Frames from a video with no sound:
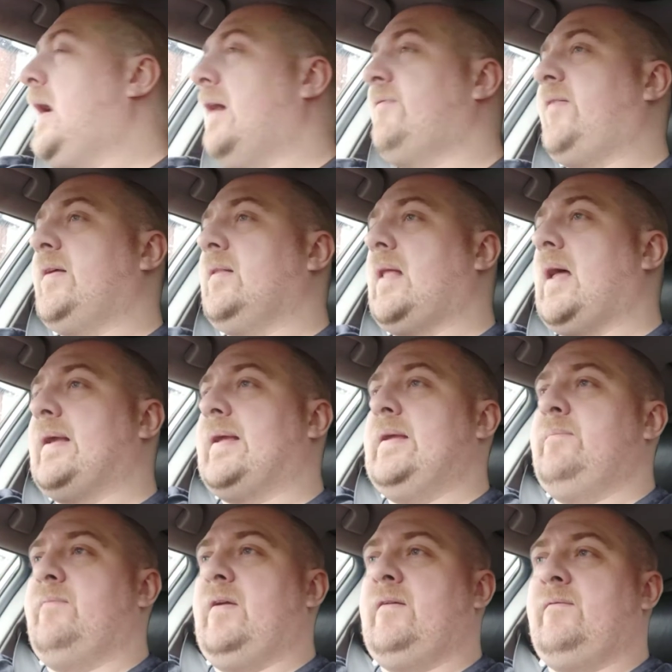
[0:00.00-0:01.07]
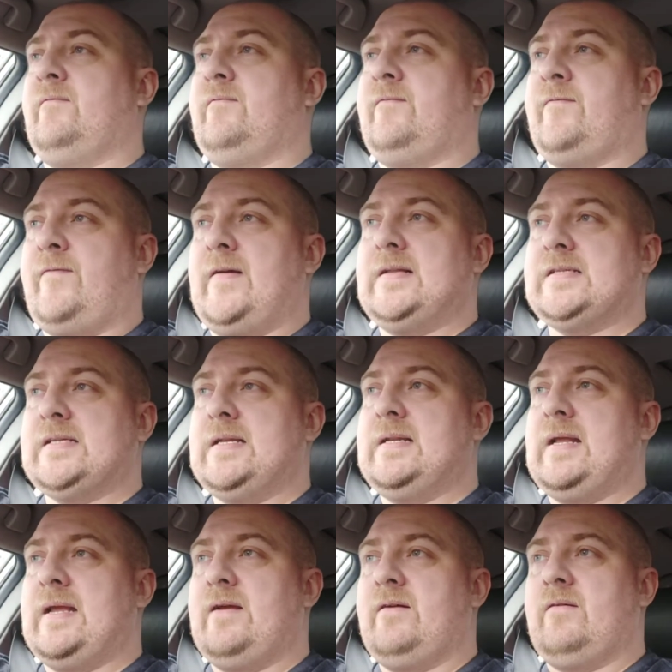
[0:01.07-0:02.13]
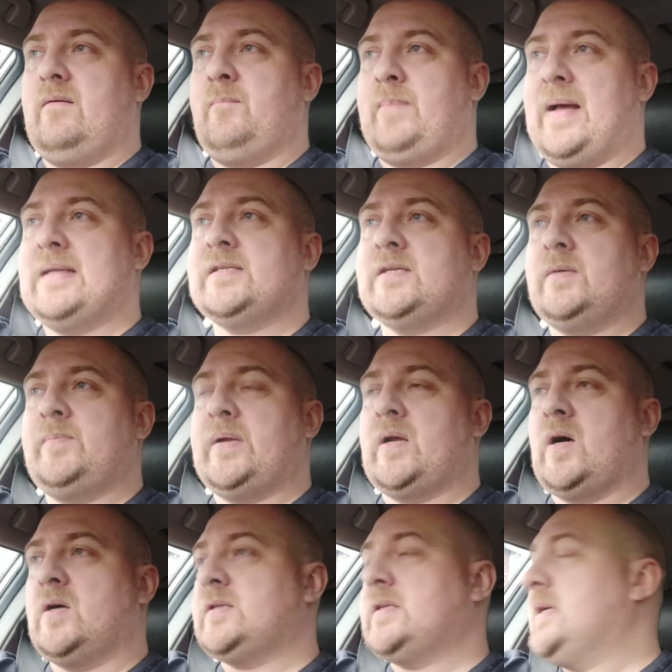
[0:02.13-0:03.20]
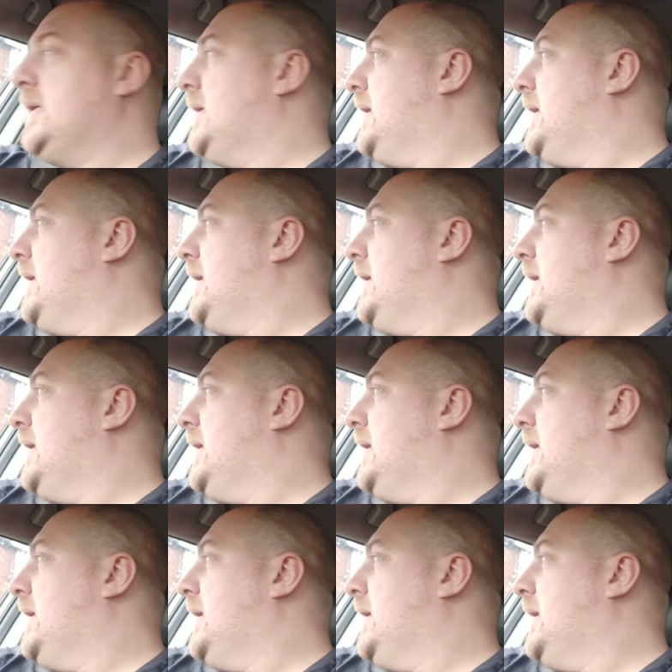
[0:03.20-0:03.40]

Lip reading: I feel like he fits in here better because